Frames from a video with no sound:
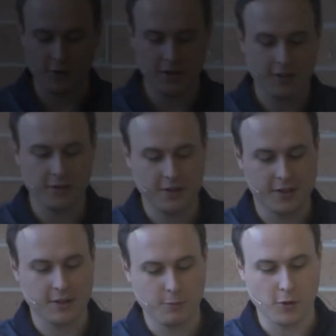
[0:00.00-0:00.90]
Our reading
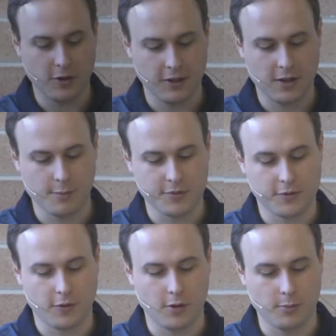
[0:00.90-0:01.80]
this morning
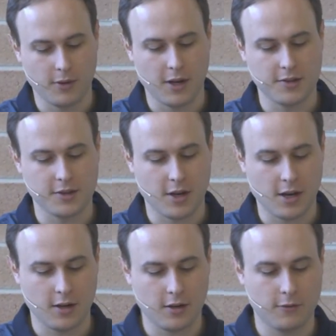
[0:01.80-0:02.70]
comes from
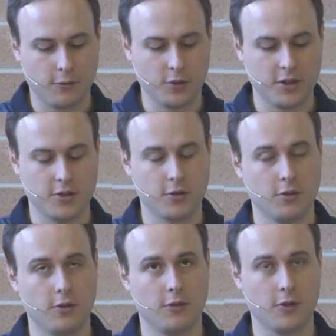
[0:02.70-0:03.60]
Isaiah
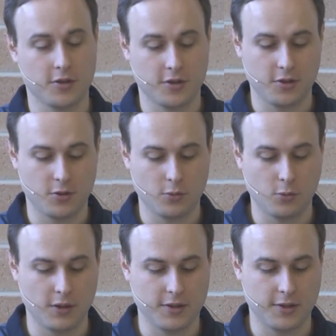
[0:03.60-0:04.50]
42, verses
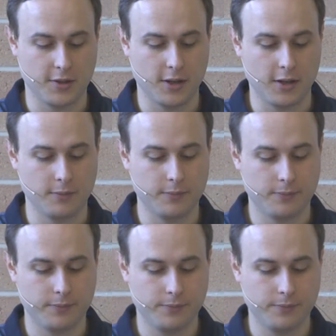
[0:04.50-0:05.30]
1 to 9.